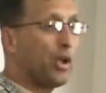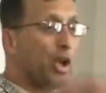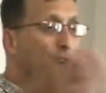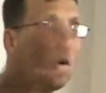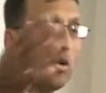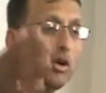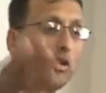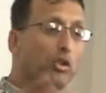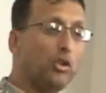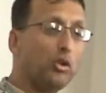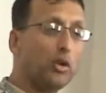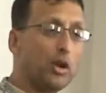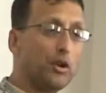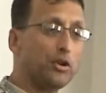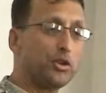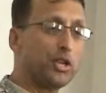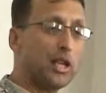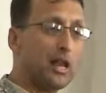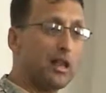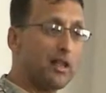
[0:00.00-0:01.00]
we go into
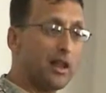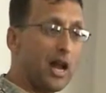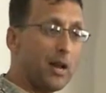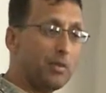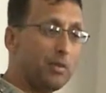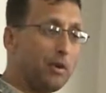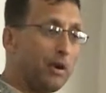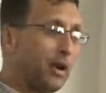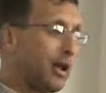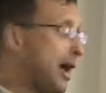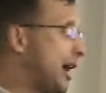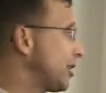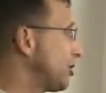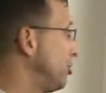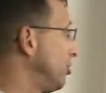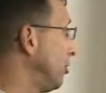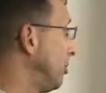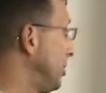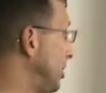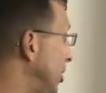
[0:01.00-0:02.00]
understanding that hyperbaric
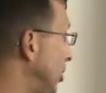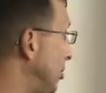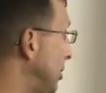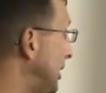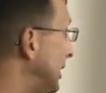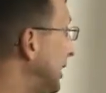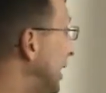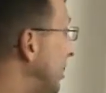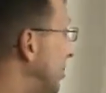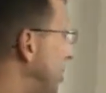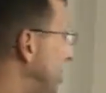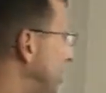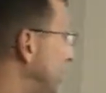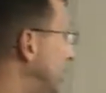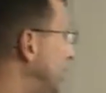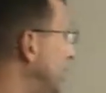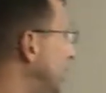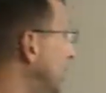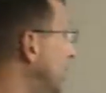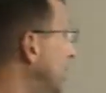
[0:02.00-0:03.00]
oxygen will be, will be limited
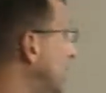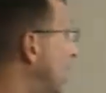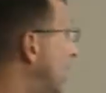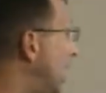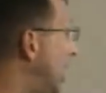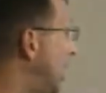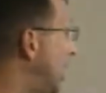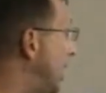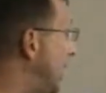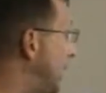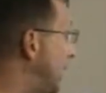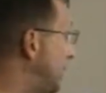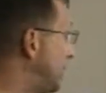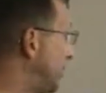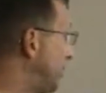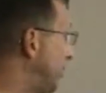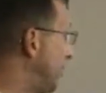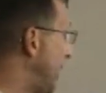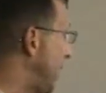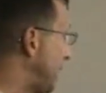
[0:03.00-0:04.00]
uh, and its
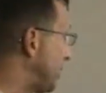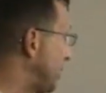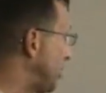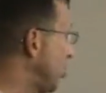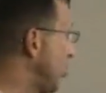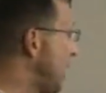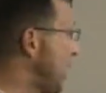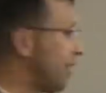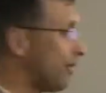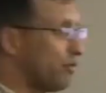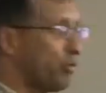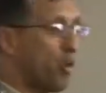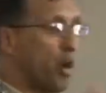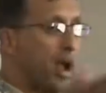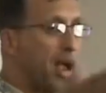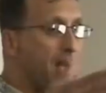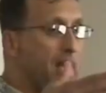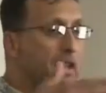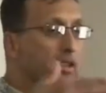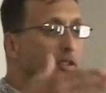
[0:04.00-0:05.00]
effects. And we have
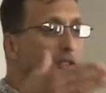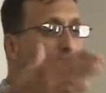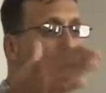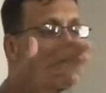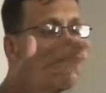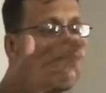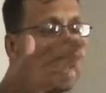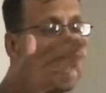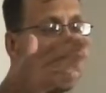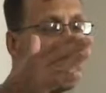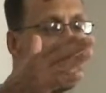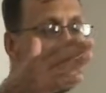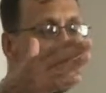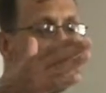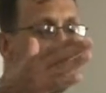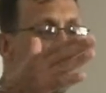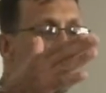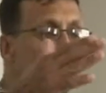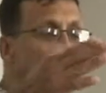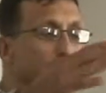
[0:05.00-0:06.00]
ways uh, of
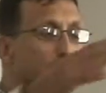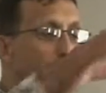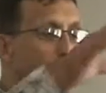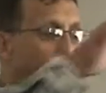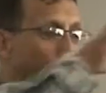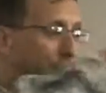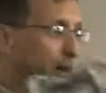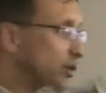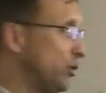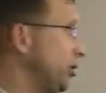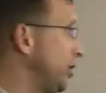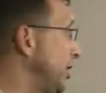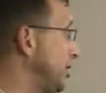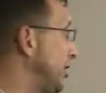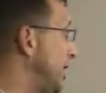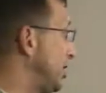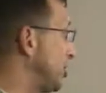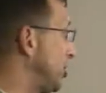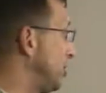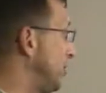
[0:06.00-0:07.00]
using our
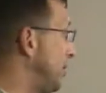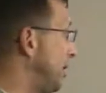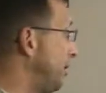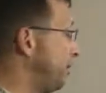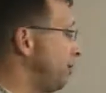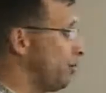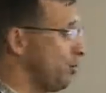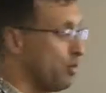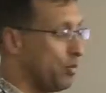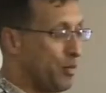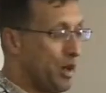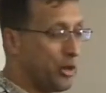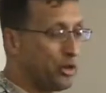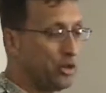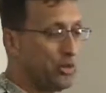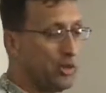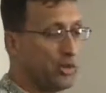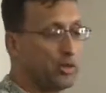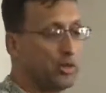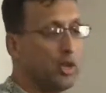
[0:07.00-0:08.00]
transcutaneous oxygen me
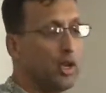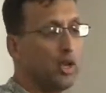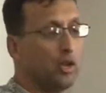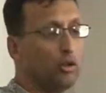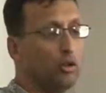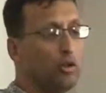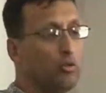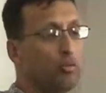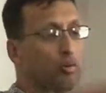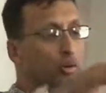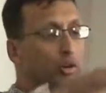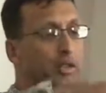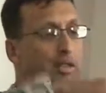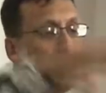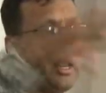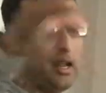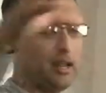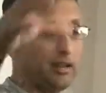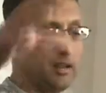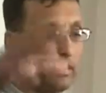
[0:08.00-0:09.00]
measurements to
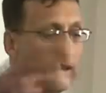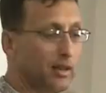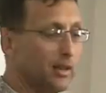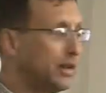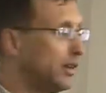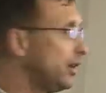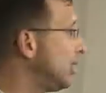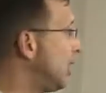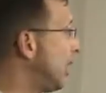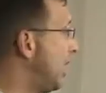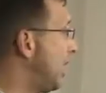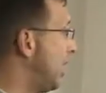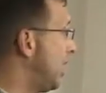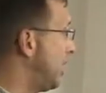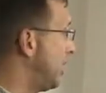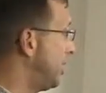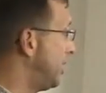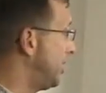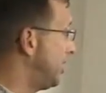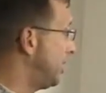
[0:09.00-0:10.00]
predict
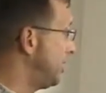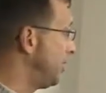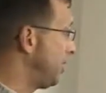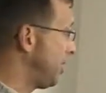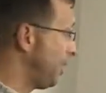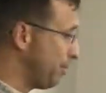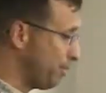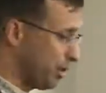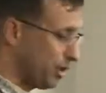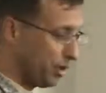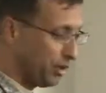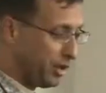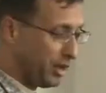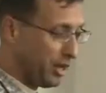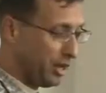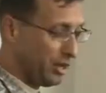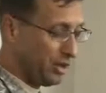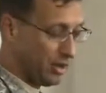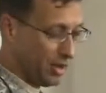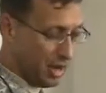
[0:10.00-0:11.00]
uh, the
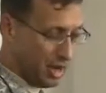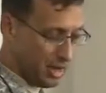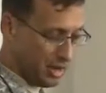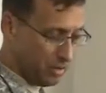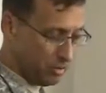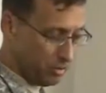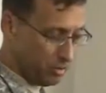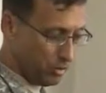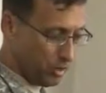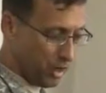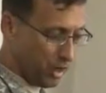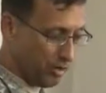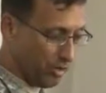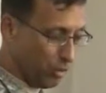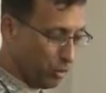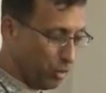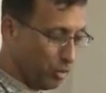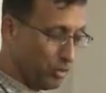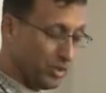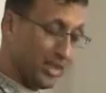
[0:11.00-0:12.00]
ability uh, of the
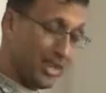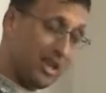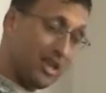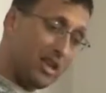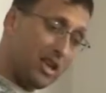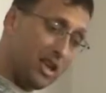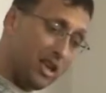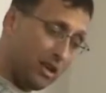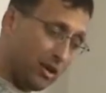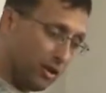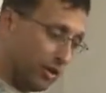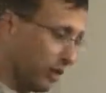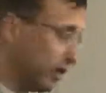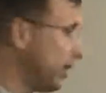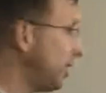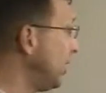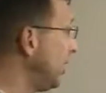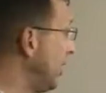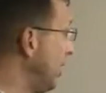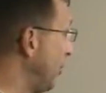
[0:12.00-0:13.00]
wound to heal
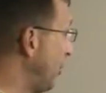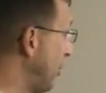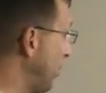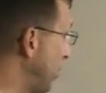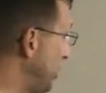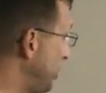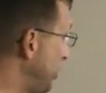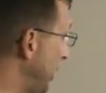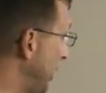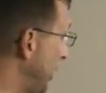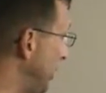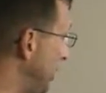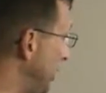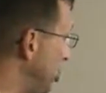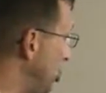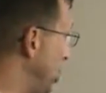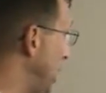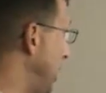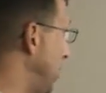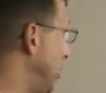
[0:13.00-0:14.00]
if we were to stick it in the
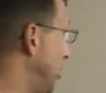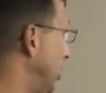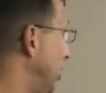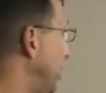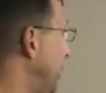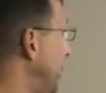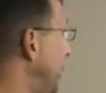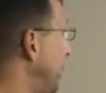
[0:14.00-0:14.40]
chamber.